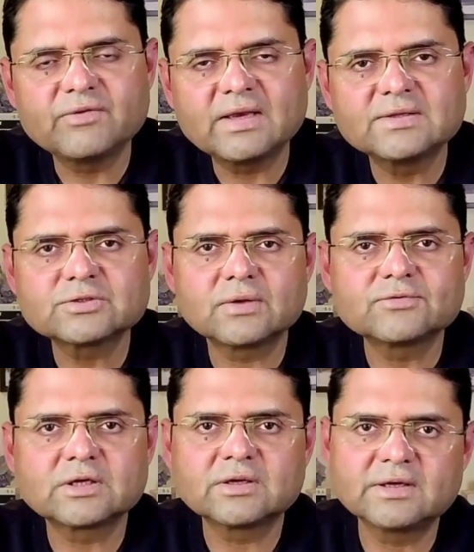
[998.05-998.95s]
or
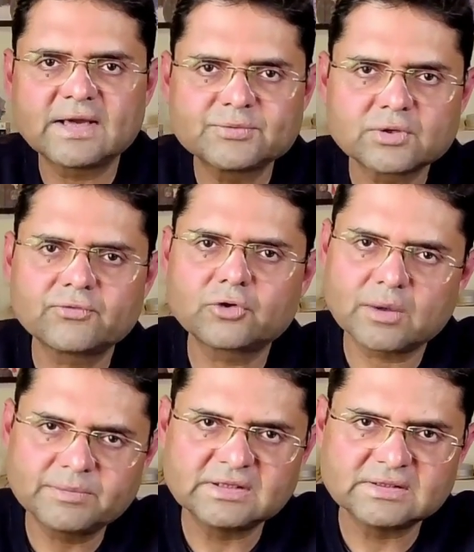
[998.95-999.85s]
prevalence of certain
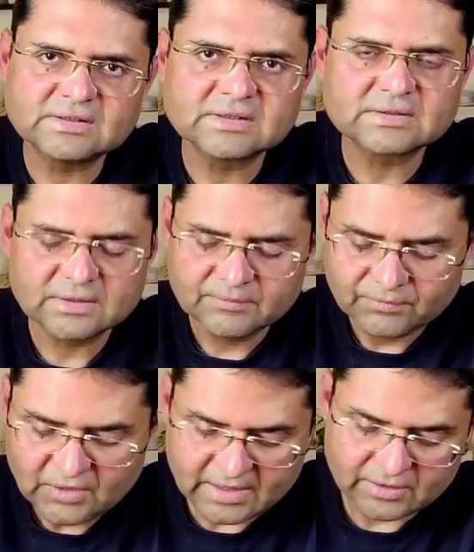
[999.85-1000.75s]
types of crop
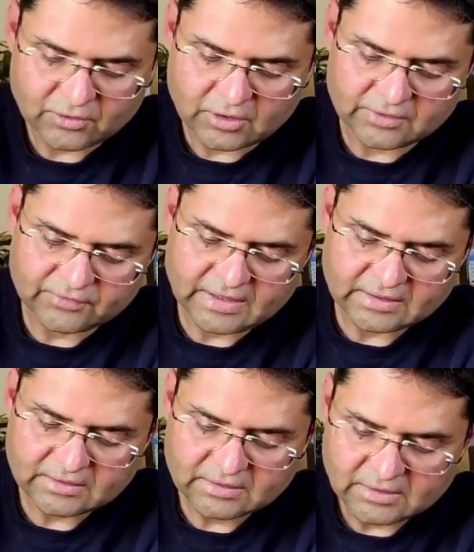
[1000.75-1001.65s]
diseases and
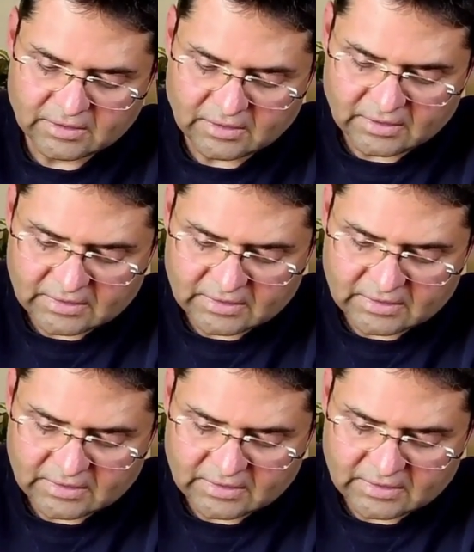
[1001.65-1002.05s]
all of that.